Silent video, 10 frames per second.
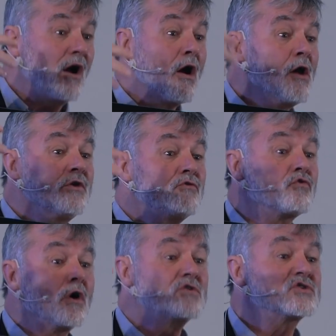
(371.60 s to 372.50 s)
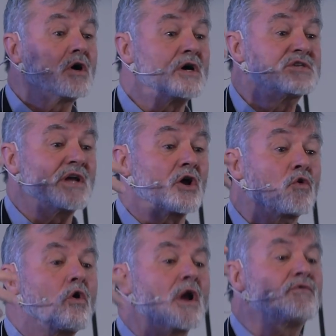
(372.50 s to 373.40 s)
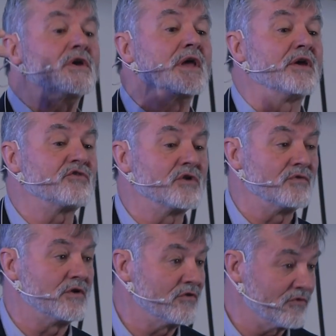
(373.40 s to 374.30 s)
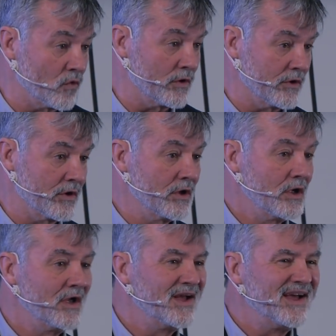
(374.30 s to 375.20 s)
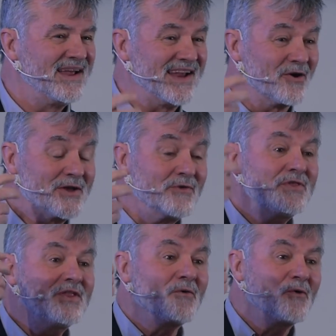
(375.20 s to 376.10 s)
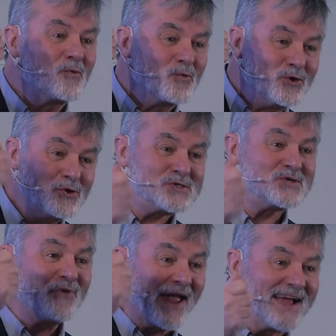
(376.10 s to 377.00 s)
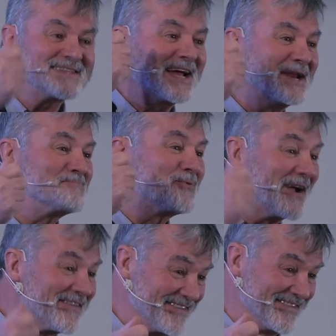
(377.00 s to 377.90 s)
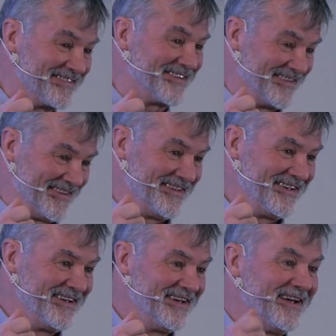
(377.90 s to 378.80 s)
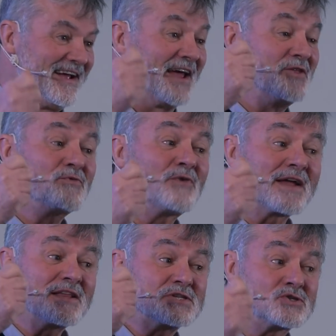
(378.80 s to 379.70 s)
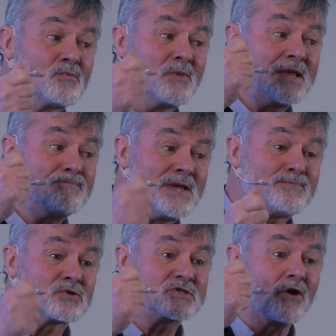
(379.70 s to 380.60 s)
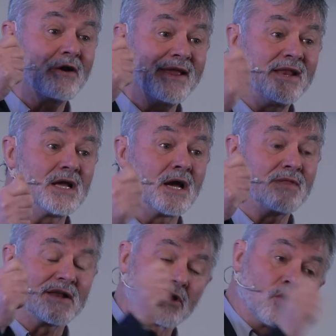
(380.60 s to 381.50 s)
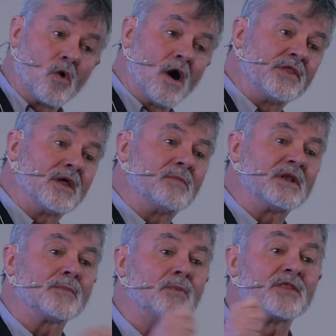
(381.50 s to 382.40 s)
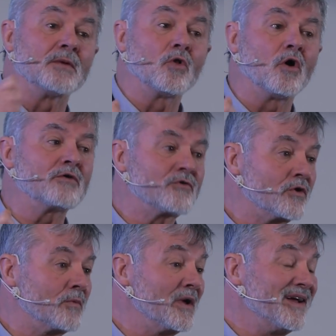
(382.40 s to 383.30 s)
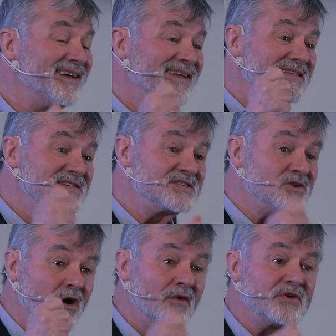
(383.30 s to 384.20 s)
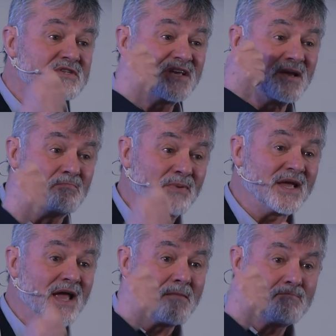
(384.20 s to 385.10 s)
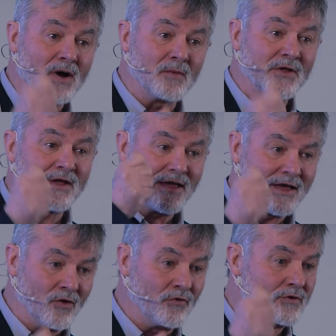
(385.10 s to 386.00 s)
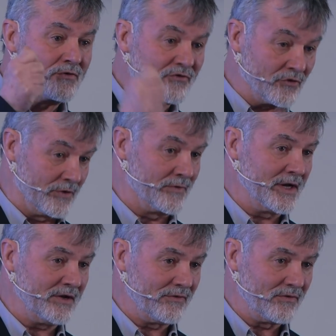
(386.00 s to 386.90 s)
Are the drugs causing a chronification of the disorder? Now, given the use of antidepressants, and the fact that so many people start ending up, that go on them, end up on them long term, this is obviously a big public health concern, right?